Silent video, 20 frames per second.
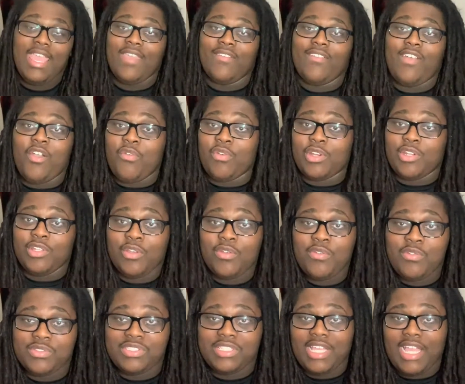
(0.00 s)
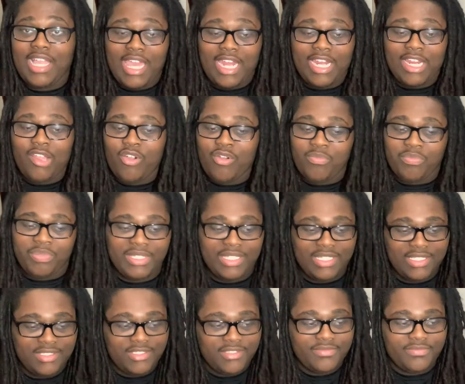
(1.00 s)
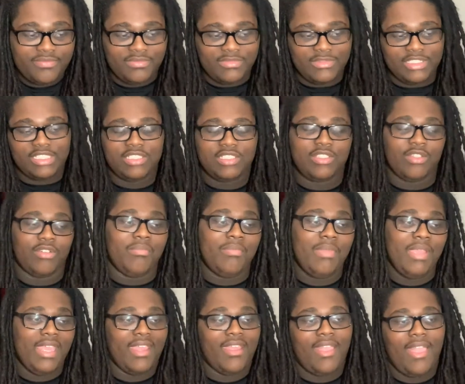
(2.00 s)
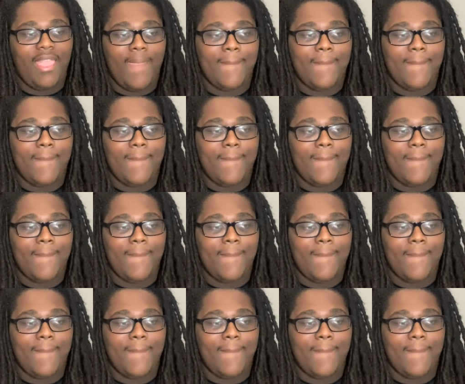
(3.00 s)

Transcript: If I want to lose her, I got to go and please her. So bet.